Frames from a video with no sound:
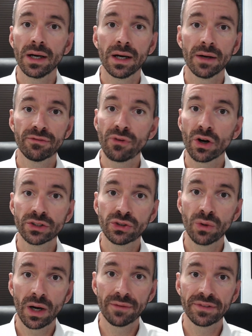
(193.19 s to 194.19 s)
Far
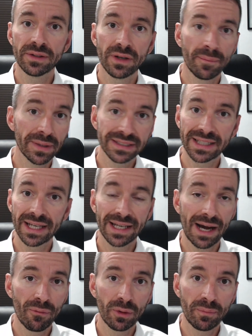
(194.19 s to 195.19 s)
too often a mistake
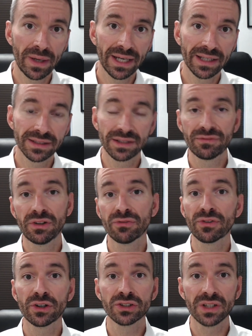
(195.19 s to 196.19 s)
I would make is if the
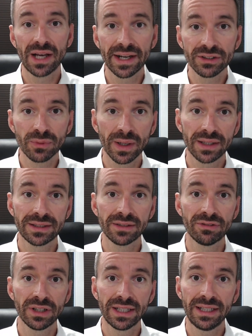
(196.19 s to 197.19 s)
first line is
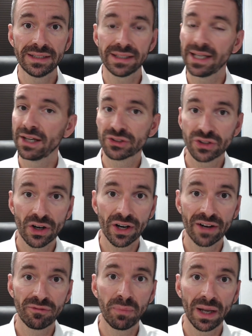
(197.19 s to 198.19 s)
relatively easy, I'll start
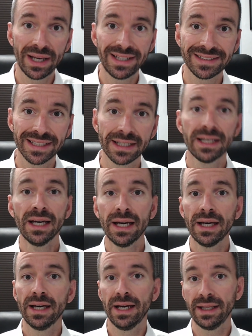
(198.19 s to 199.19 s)
off blazing
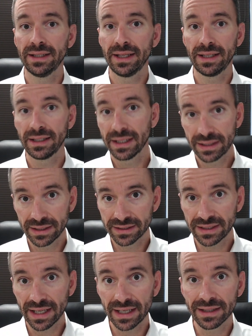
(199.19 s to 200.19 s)
and then get to the
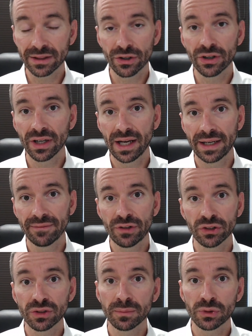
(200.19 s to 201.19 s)
second and third line. If
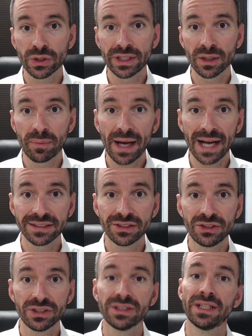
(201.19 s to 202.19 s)
there's some trickier
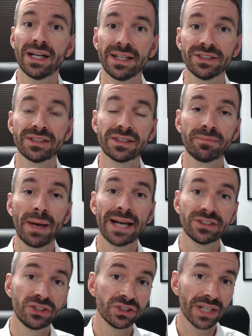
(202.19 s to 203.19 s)
passages, then I just
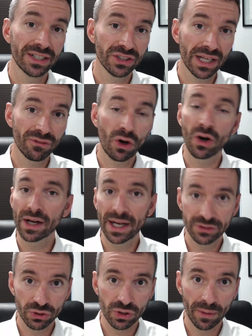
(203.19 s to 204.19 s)
have all
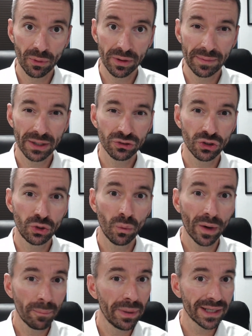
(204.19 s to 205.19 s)
kinds of trouble with in there. So you
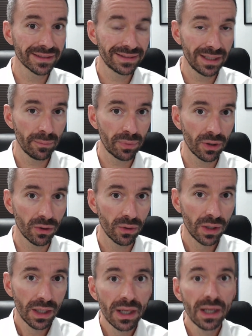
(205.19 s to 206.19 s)
want to pick a
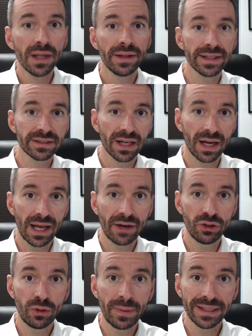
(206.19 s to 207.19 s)
tempo that's going to allow
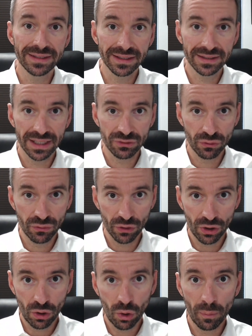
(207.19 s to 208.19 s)
you to be successful for
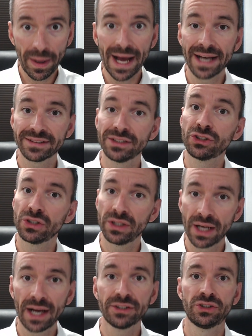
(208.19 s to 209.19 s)
the whole passage,
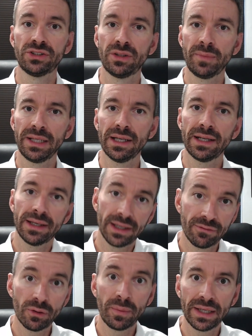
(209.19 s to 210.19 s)
not just the beginning,
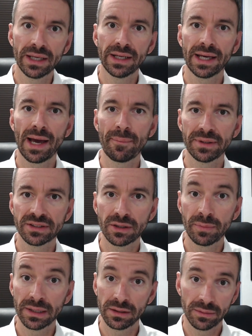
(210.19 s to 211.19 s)
if the beginning happens
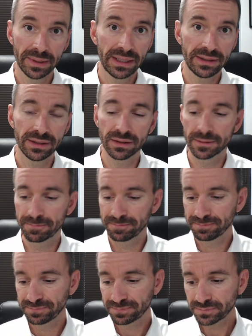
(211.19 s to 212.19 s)
to be a little bit easier.
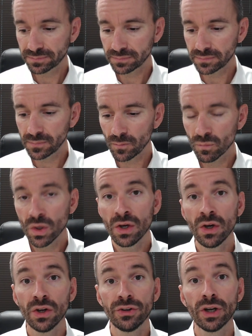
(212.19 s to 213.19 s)

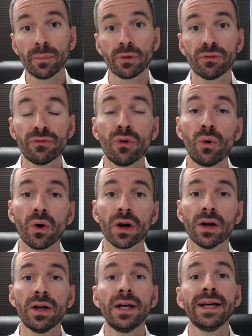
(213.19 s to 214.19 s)
Number
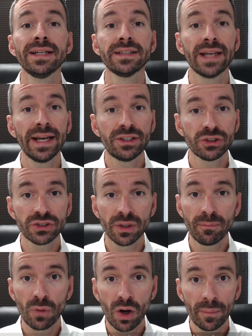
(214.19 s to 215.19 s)
4, take just a
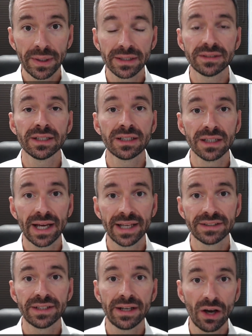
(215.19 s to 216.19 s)
moment to
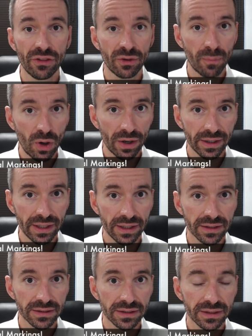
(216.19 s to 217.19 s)
glance at other
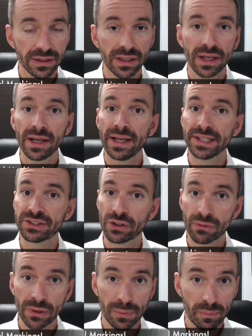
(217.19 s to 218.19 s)
markings. Is
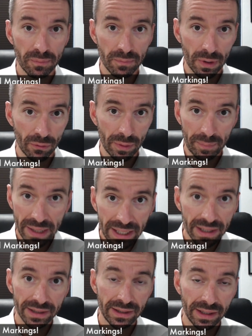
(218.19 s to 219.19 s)
there a
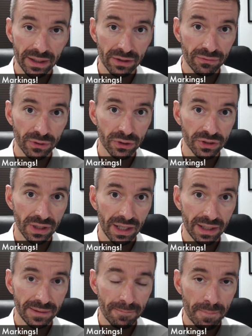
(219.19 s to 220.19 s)
repeat at the end of the first
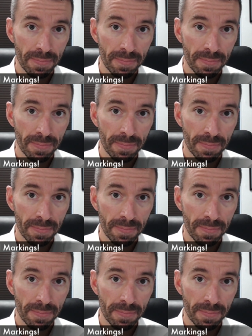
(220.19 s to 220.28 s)
line?